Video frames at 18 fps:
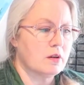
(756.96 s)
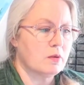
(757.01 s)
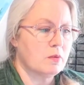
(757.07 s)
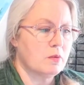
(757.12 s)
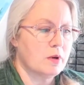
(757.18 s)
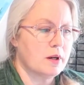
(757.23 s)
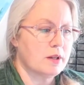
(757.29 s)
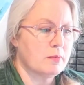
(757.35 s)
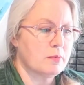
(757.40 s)

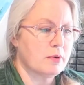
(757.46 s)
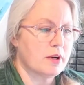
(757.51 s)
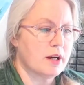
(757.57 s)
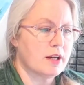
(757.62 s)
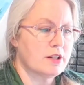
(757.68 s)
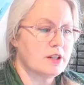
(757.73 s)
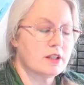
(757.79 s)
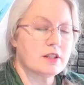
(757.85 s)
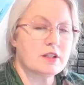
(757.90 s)
what
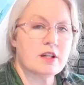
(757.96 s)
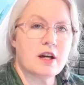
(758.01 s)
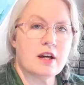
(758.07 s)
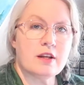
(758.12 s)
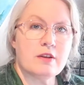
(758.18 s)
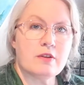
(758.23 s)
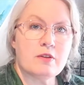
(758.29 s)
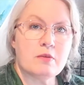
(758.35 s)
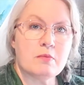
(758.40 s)
project
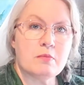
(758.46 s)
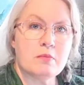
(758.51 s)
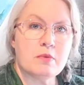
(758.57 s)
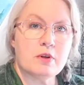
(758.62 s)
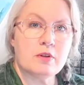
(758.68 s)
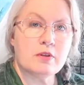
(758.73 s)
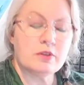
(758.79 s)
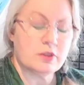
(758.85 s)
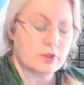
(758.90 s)
taught you the
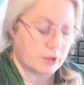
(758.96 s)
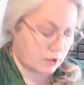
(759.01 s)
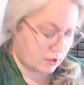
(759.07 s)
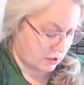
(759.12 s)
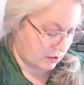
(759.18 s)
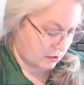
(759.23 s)
most?